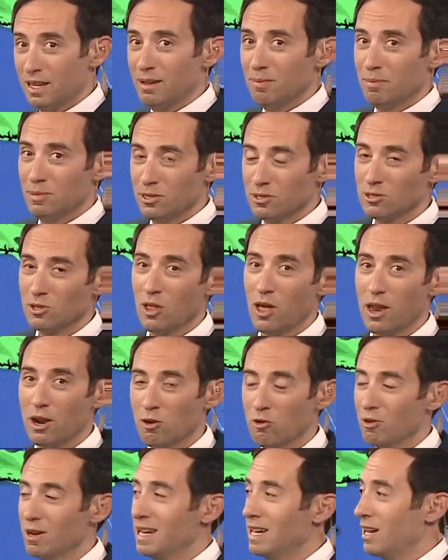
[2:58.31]
But there's a lot of
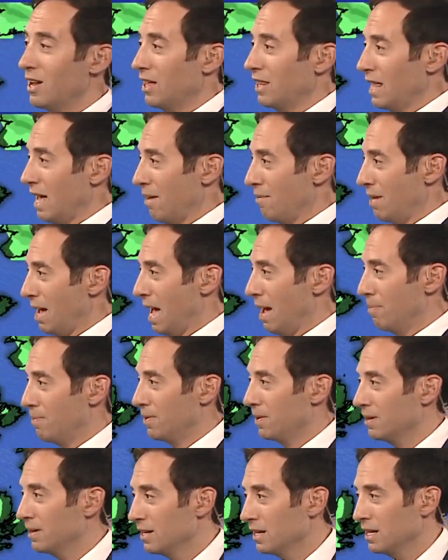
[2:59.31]
green on that map
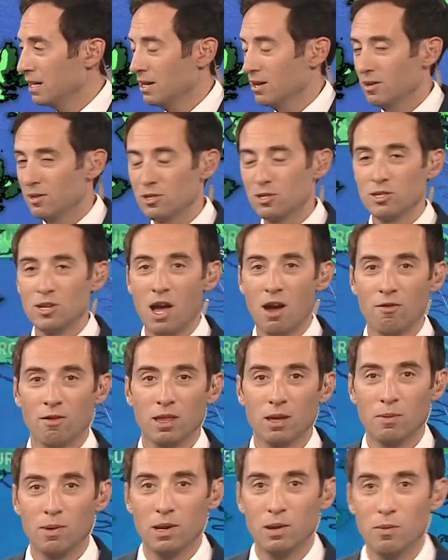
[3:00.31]
which is not
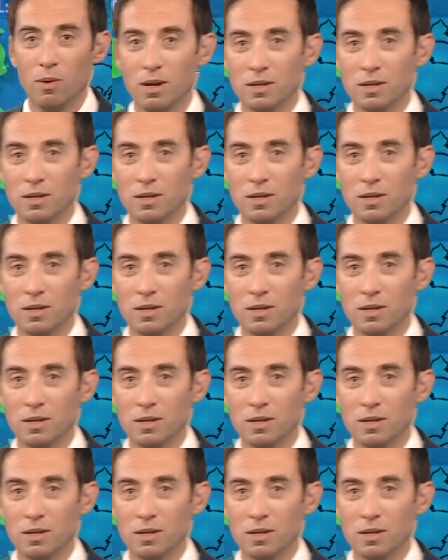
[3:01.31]
really what you want